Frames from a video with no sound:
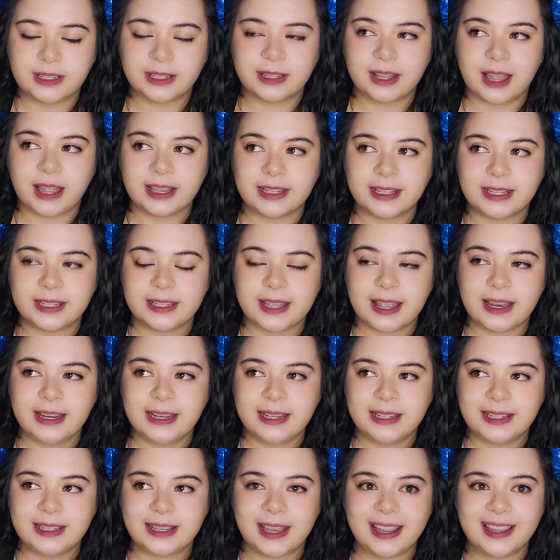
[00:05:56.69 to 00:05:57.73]
And that
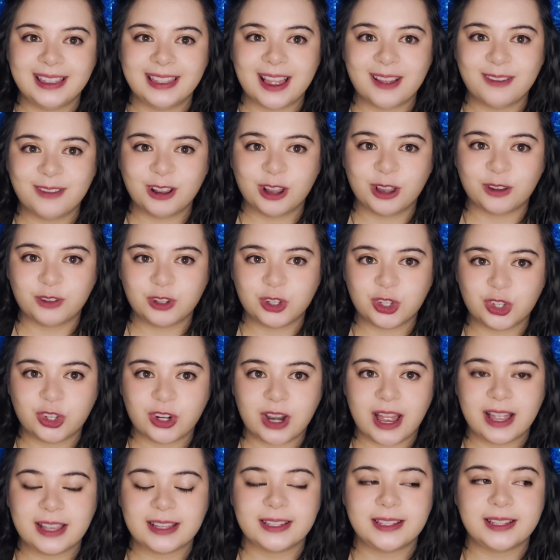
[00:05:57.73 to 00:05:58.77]
steady state level of
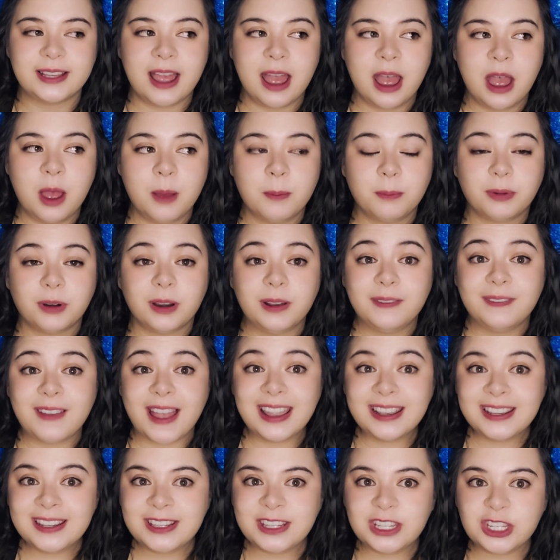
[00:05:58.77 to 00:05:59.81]
stress
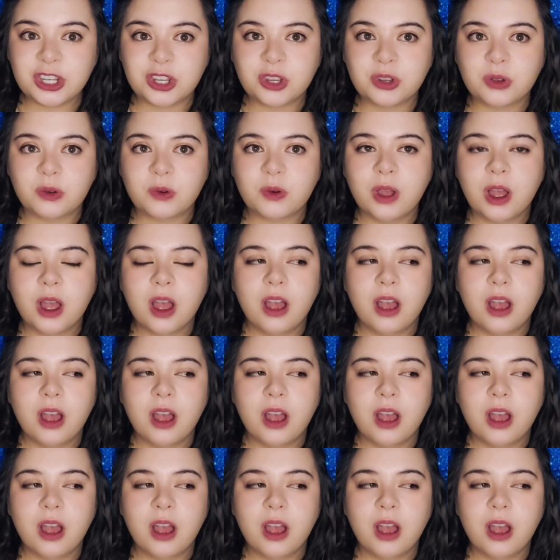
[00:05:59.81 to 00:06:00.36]
prevents you